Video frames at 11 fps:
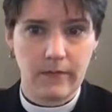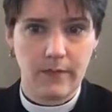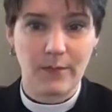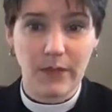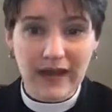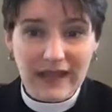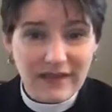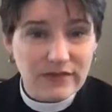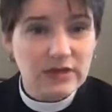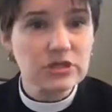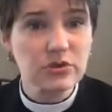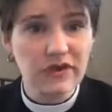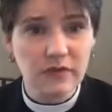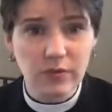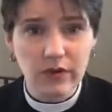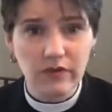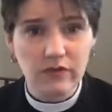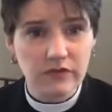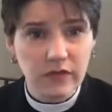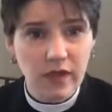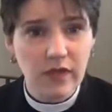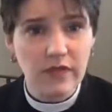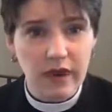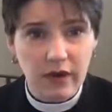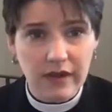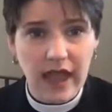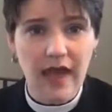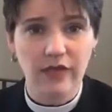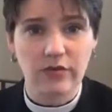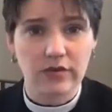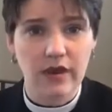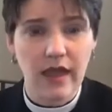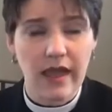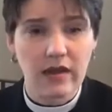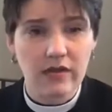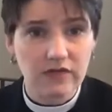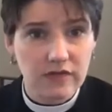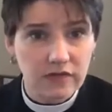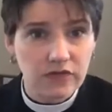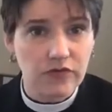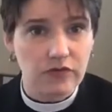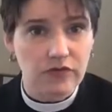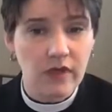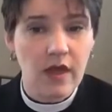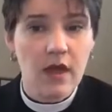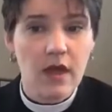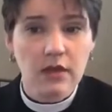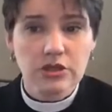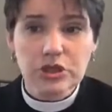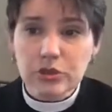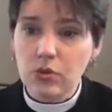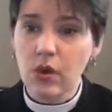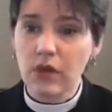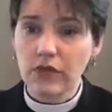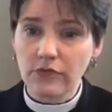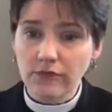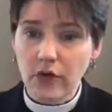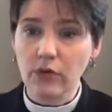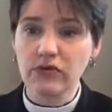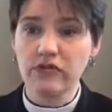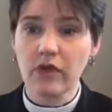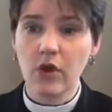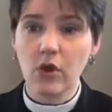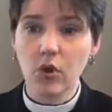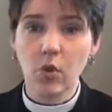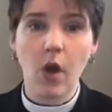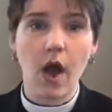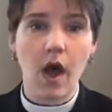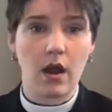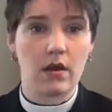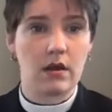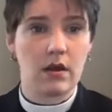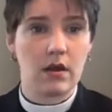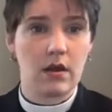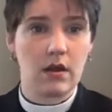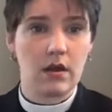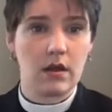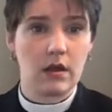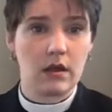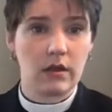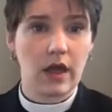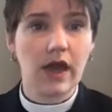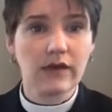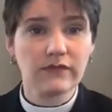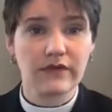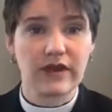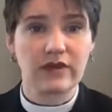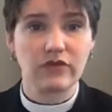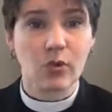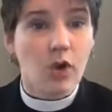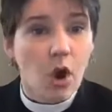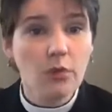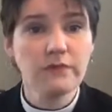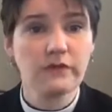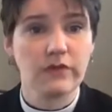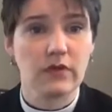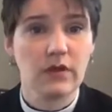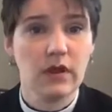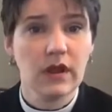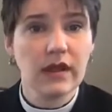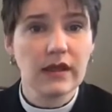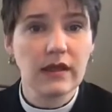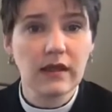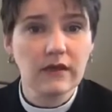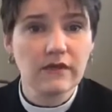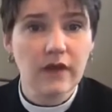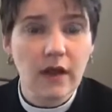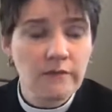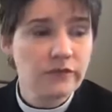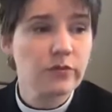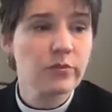but even to his brothers there gathered and his sisters, to the folks who are confident or hopeful, he is comfortable